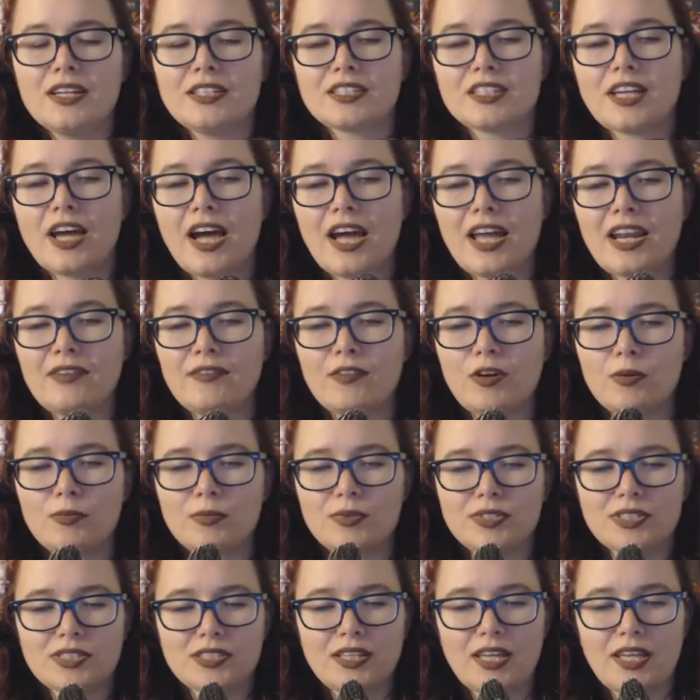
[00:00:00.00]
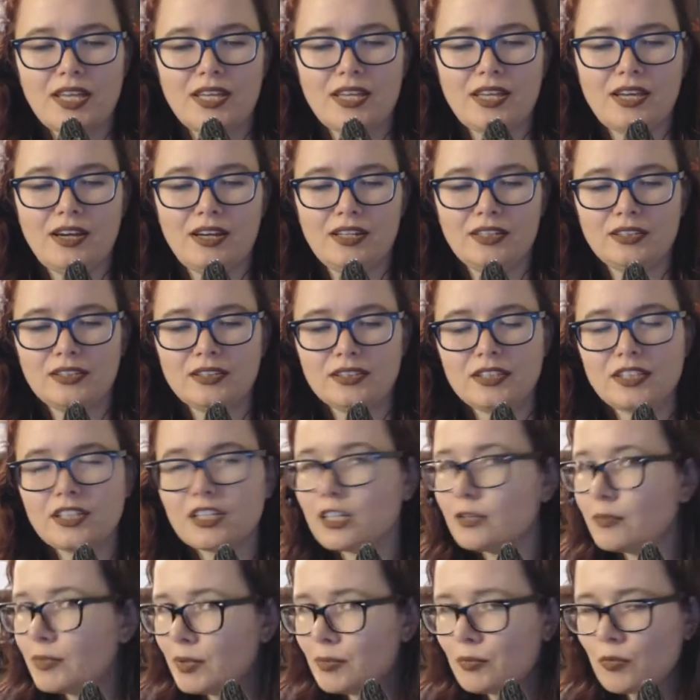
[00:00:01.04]
It's kind of almost like a
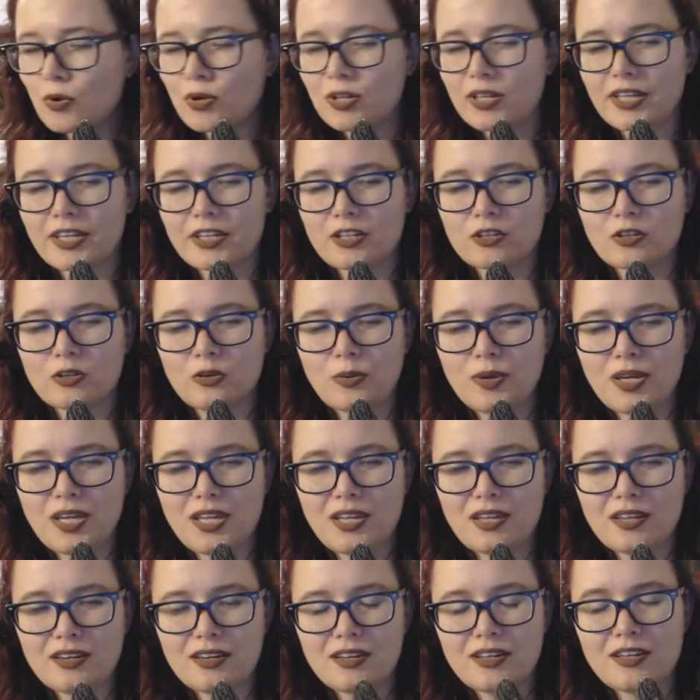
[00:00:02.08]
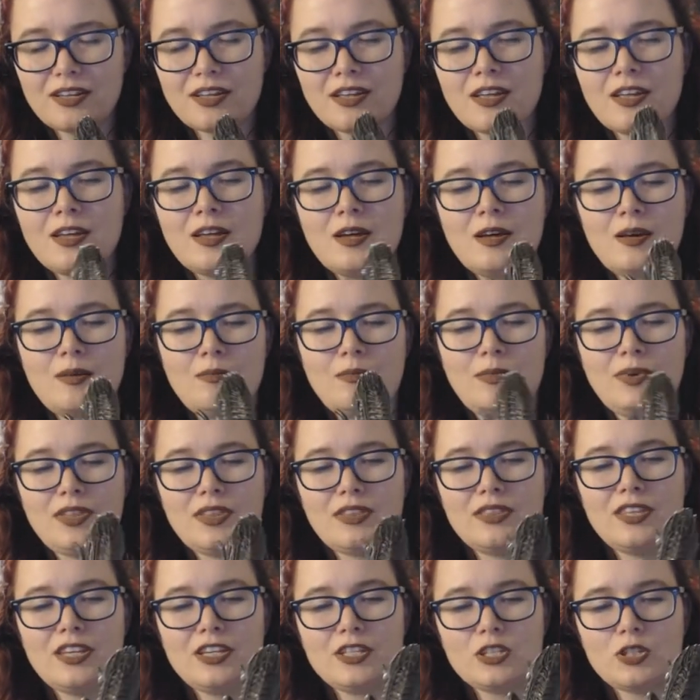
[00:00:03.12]
little bit more like a queen,
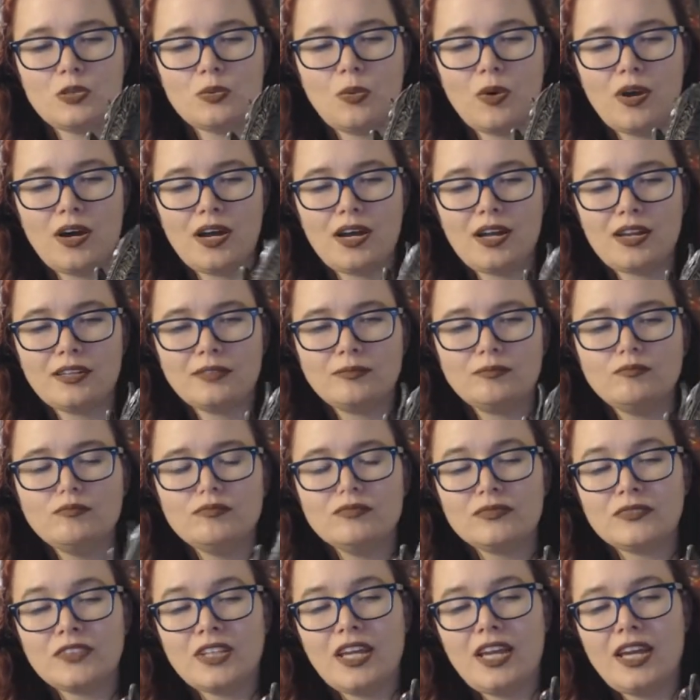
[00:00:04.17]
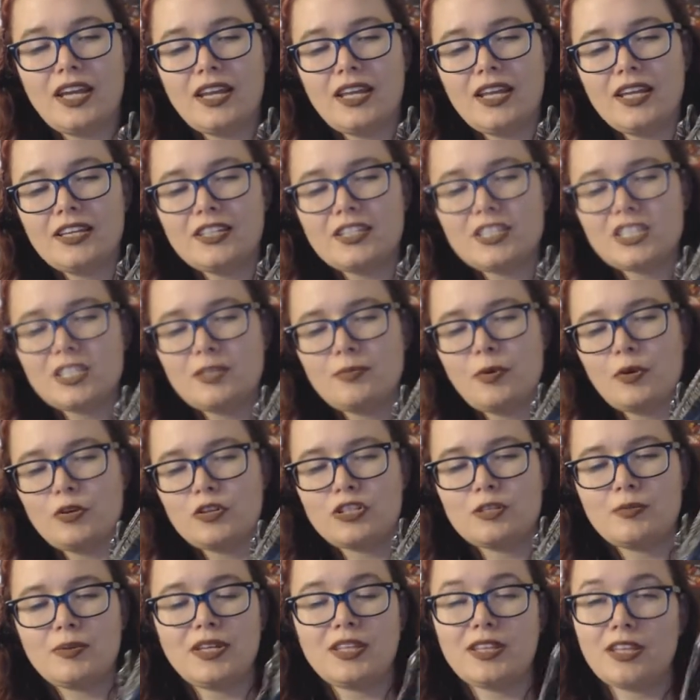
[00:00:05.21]
but this one, it is
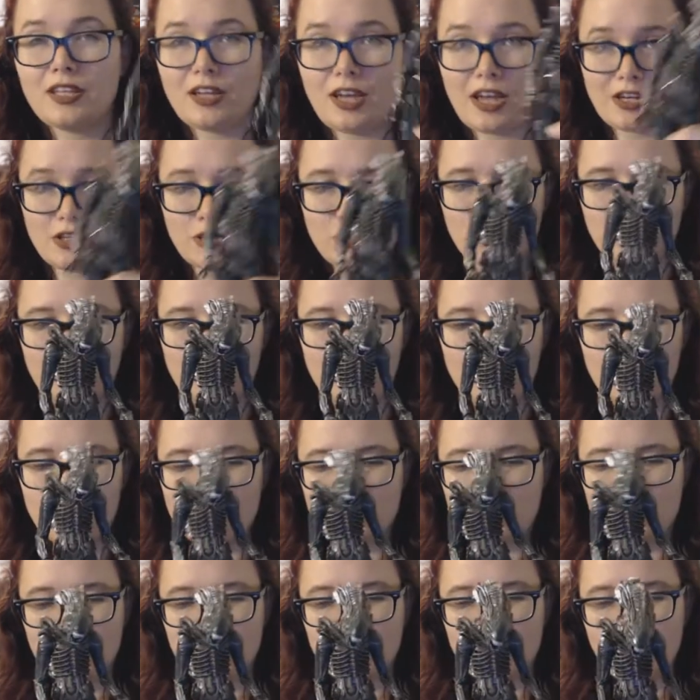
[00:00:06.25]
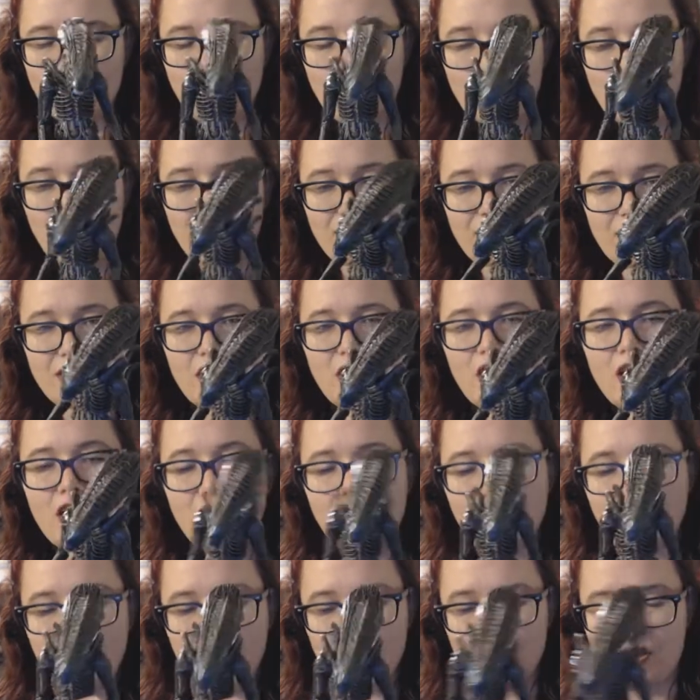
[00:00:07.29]
supposed to be in the actual story, in the
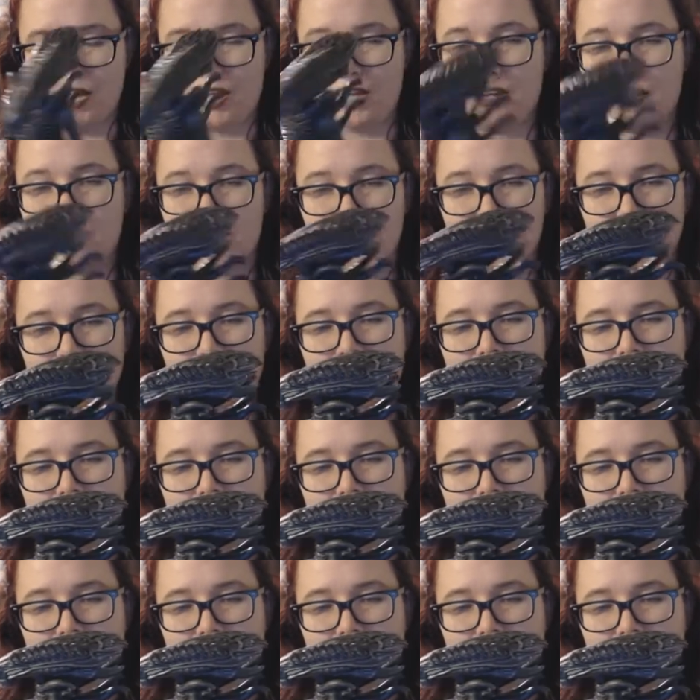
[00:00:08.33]
comic.